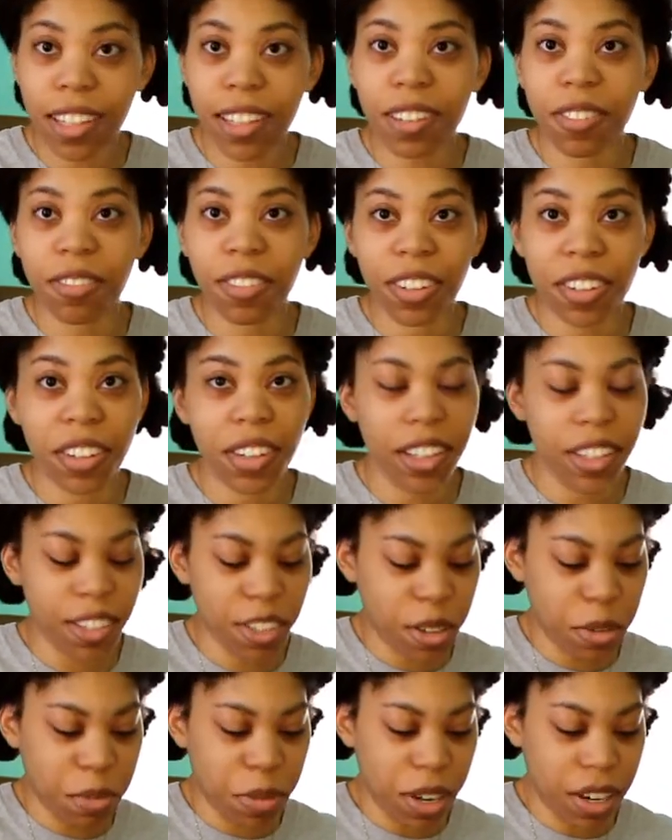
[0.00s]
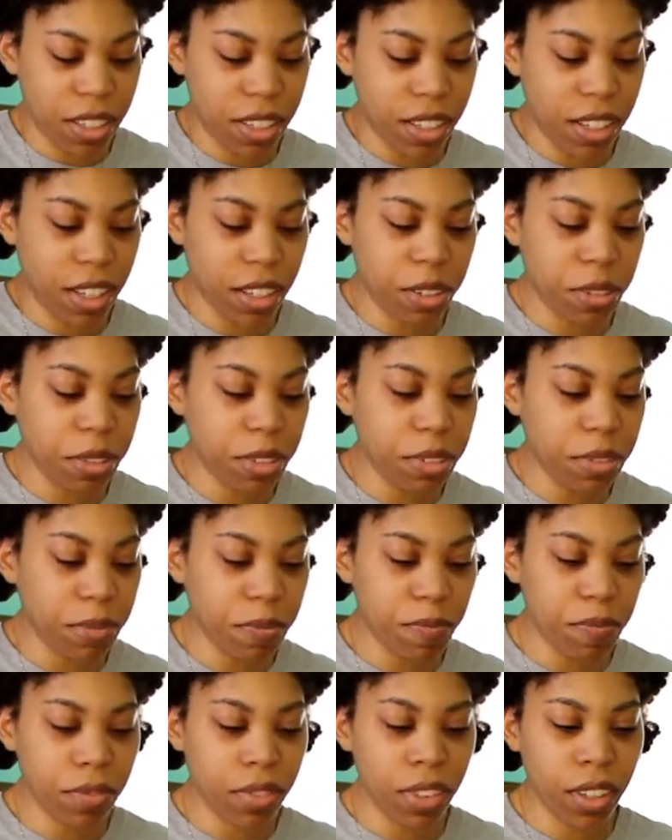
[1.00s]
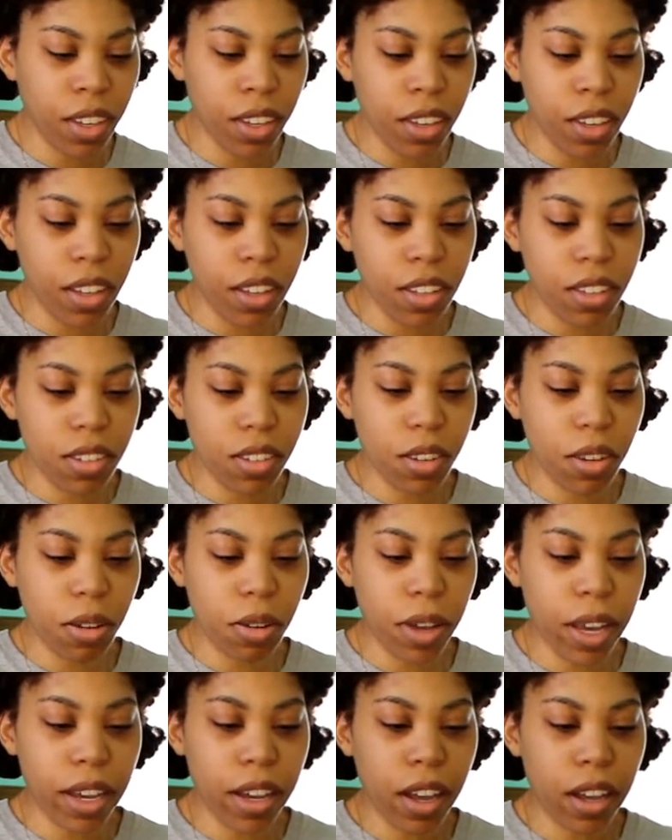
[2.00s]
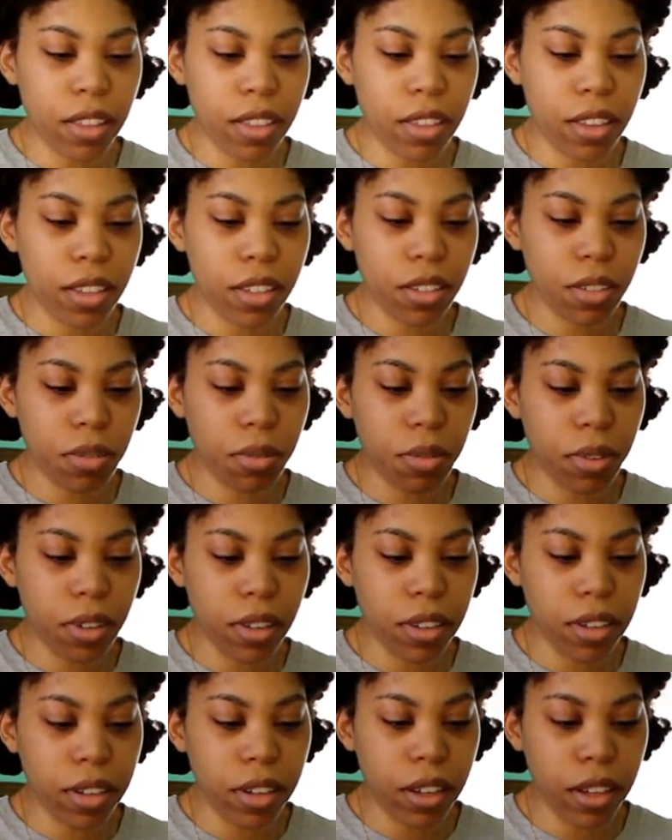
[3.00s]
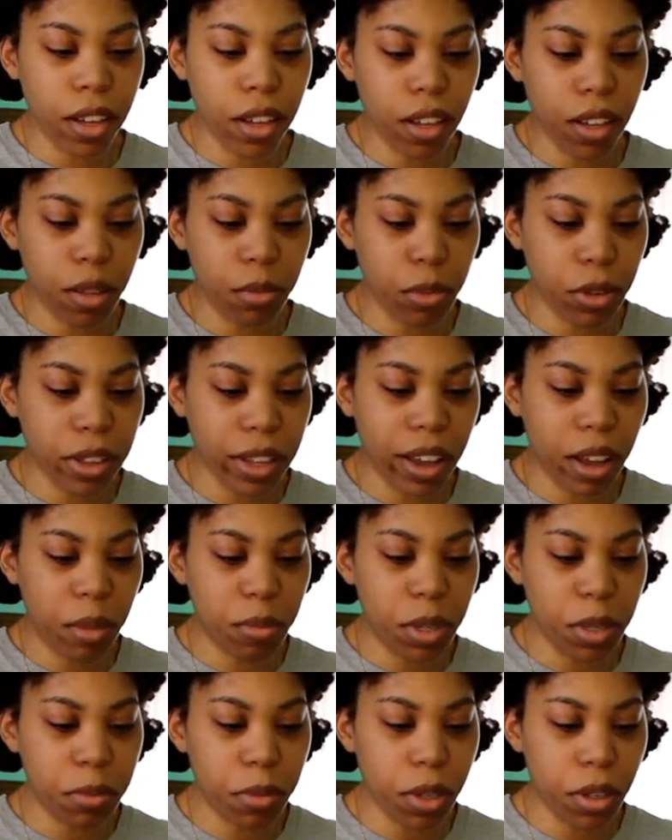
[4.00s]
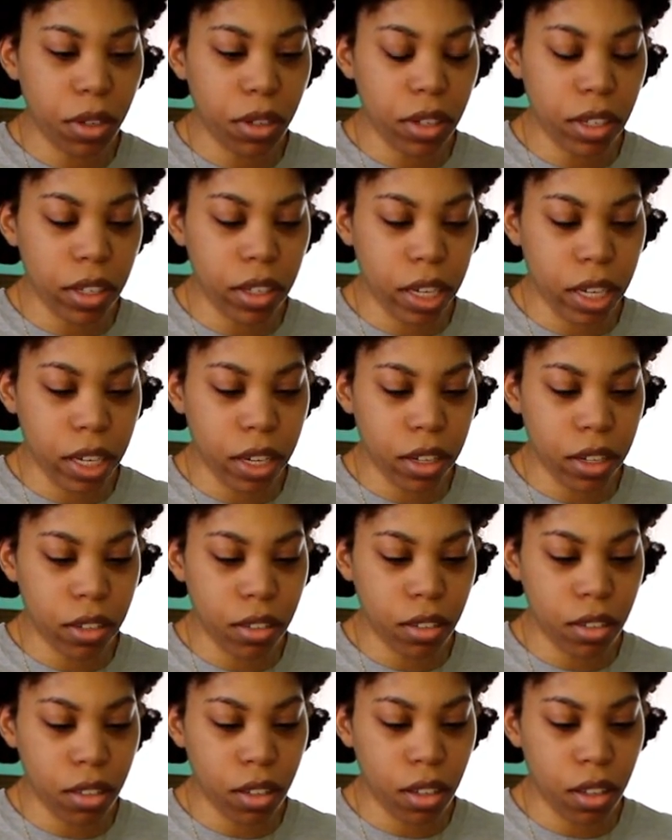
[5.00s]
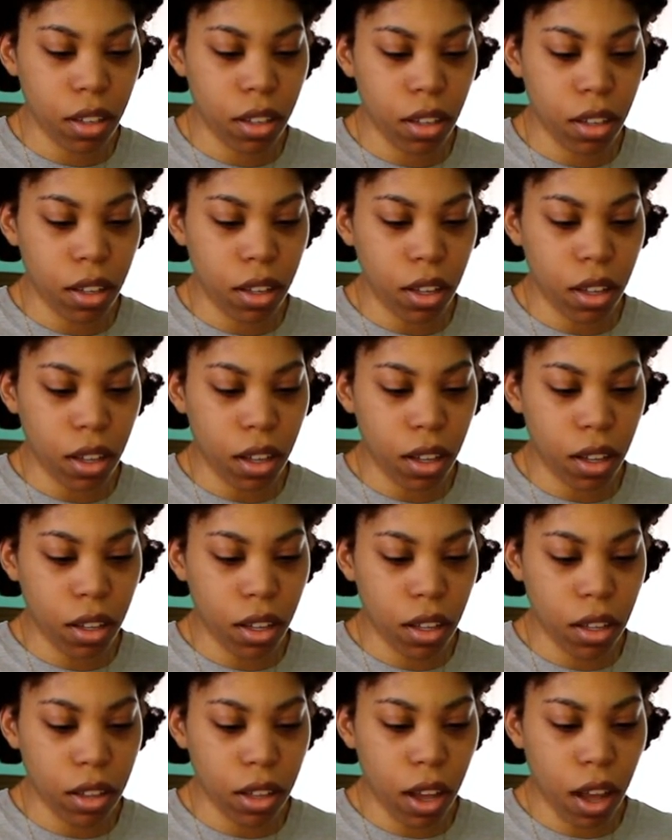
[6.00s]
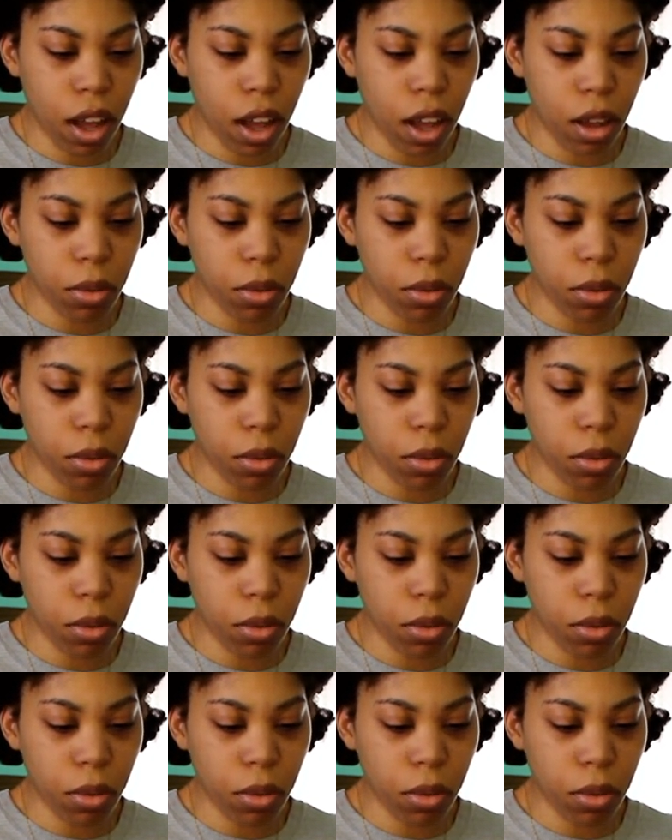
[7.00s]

one is compared to the other one. So I got this one with almond milk, and the hot